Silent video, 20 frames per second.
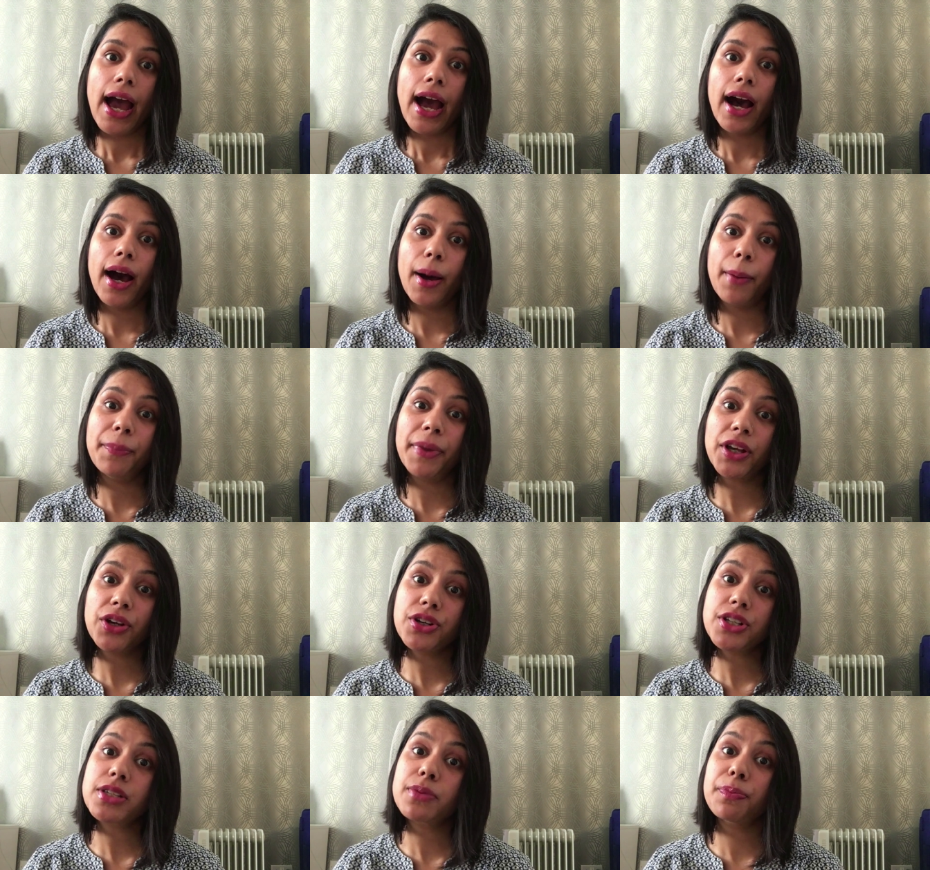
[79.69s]
Uh,
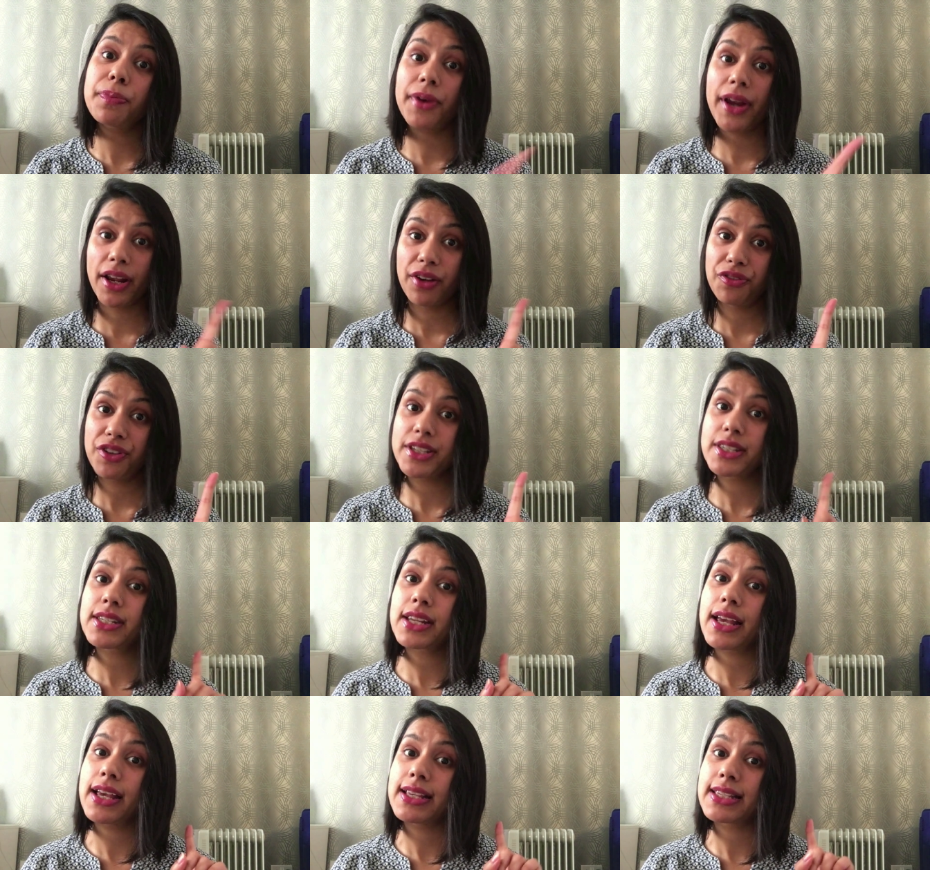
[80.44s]
because
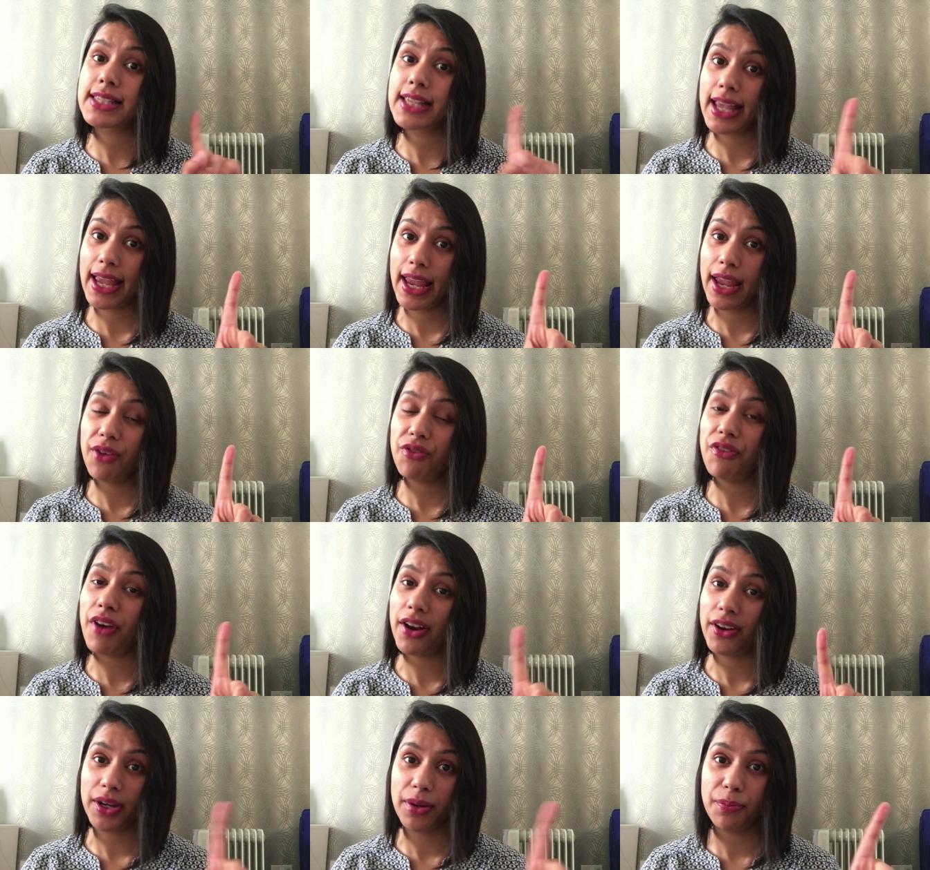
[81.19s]
breakfast is A,
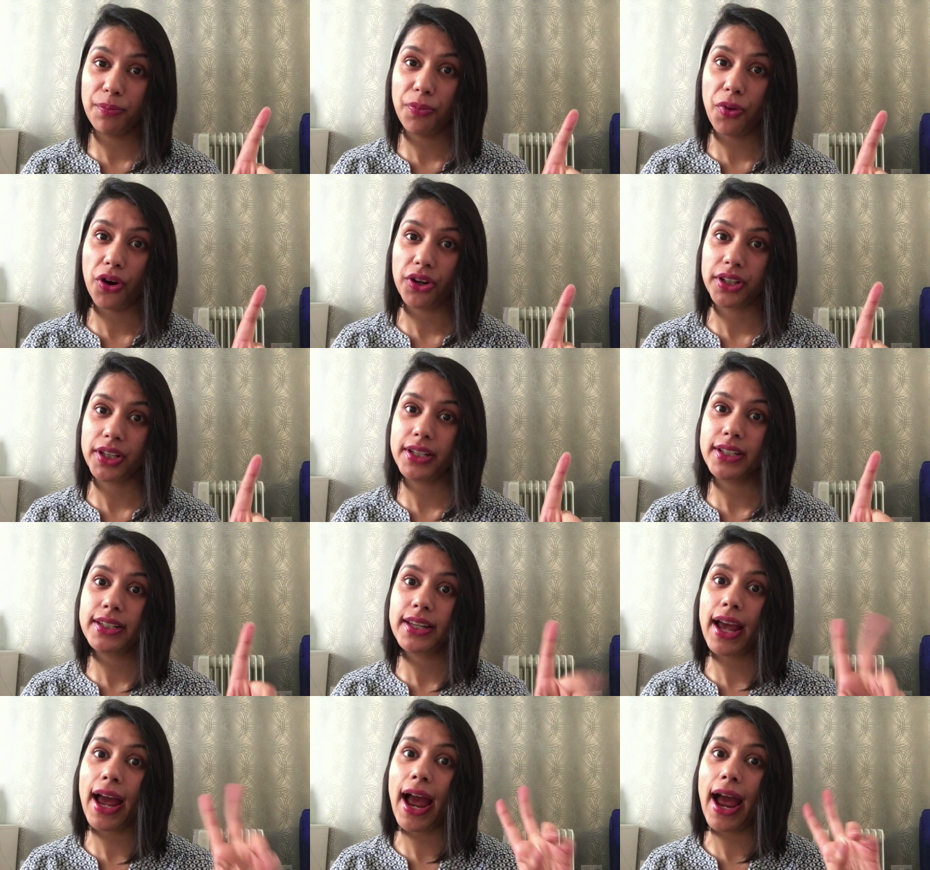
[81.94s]
very
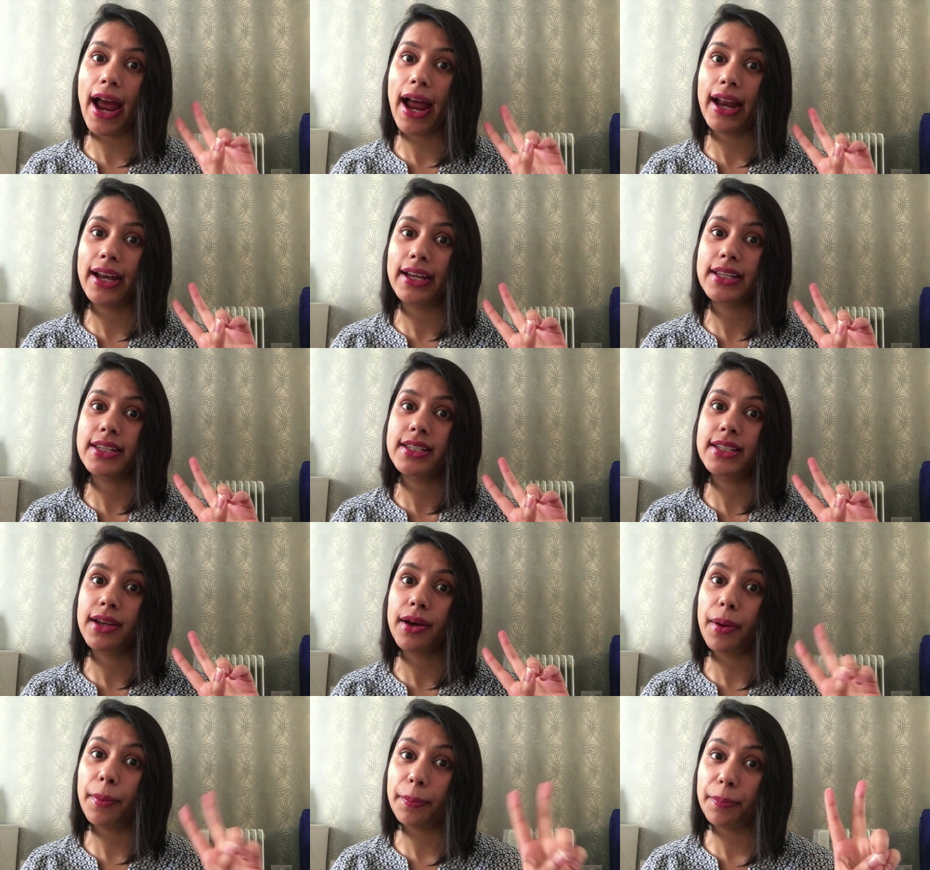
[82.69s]
important,
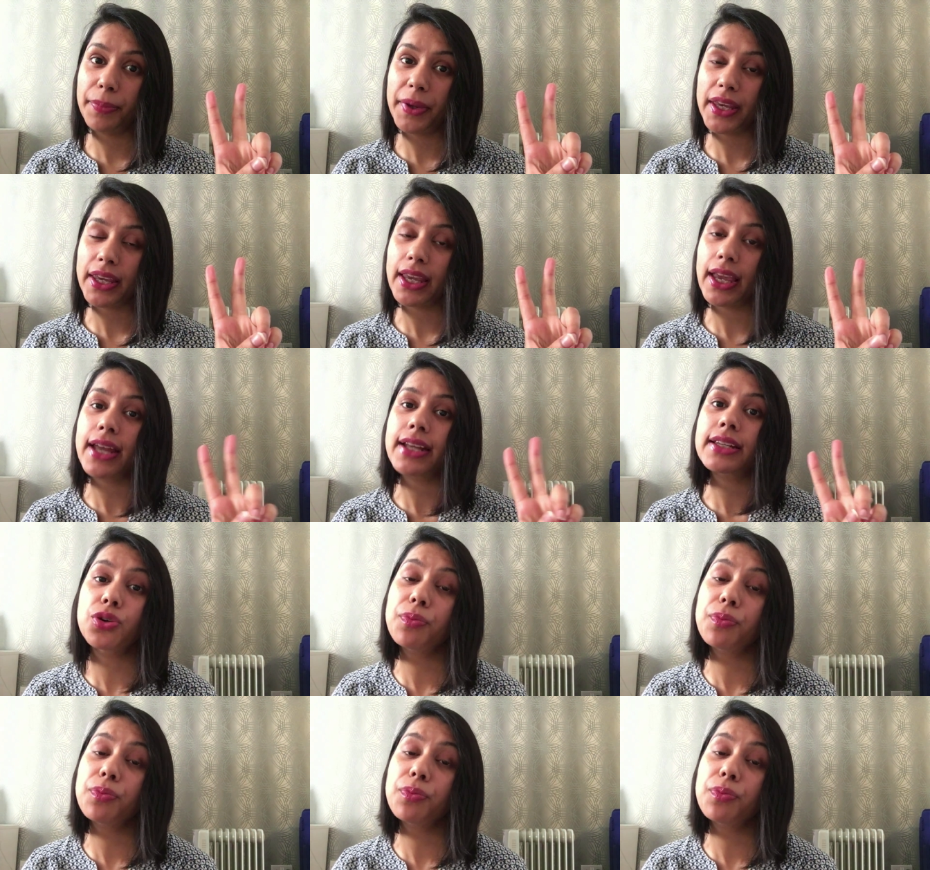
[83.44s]
and B,